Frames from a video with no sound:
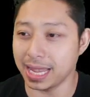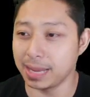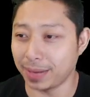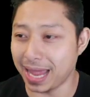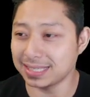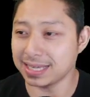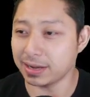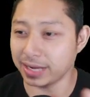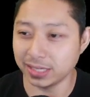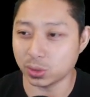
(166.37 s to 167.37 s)
plans out
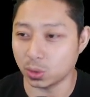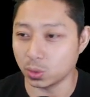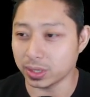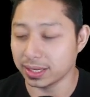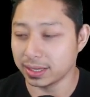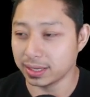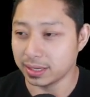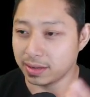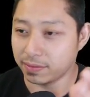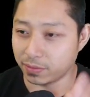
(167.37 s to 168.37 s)
each look
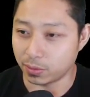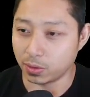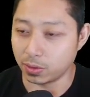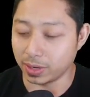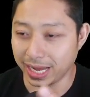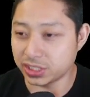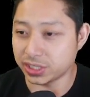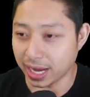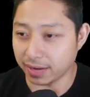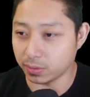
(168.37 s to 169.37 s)
for each
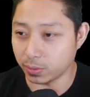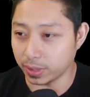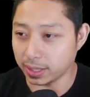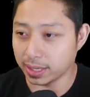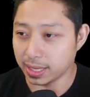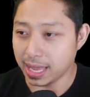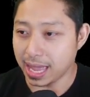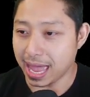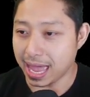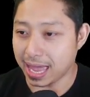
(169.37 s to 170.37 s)
day of the week,
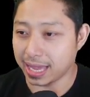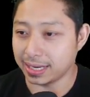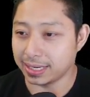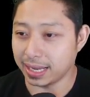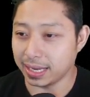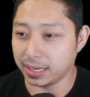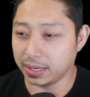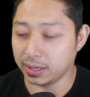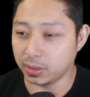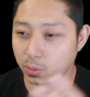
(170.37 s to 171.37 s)
and
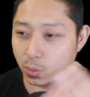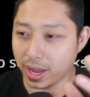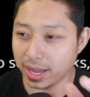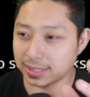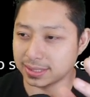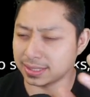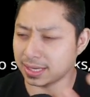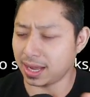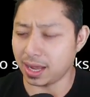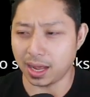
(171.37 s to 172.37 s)
he wears
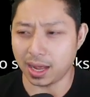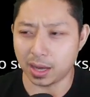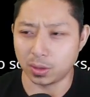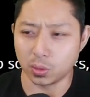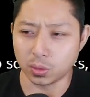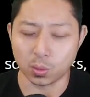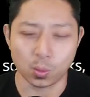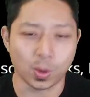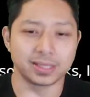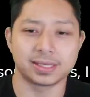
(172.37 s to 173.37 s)
a look
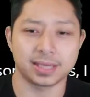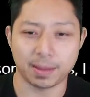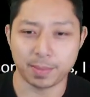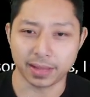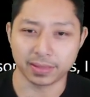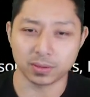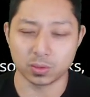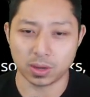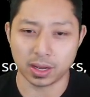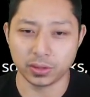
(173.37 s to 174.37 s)
once a month, or
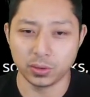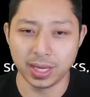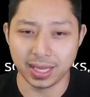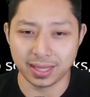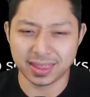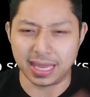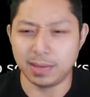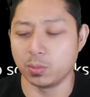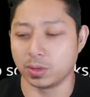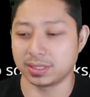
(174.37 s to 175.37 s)
a unique theme once a